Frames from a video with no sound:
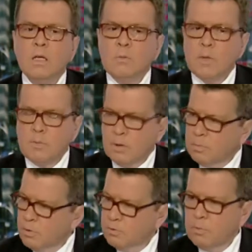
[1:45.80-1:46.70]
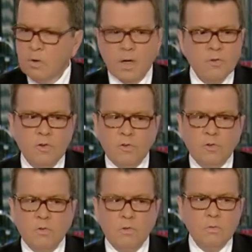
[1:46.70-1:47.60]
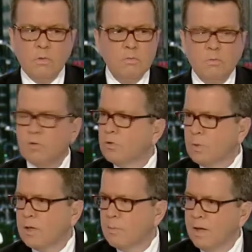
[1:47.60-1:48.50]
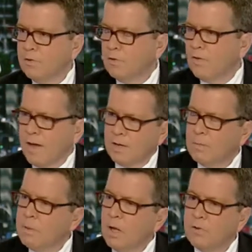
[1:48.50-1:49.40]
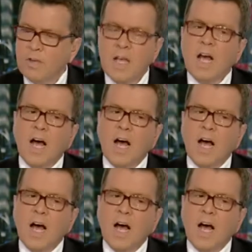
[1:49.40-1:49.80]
People approved for mortgages just on the basis of having a pulse.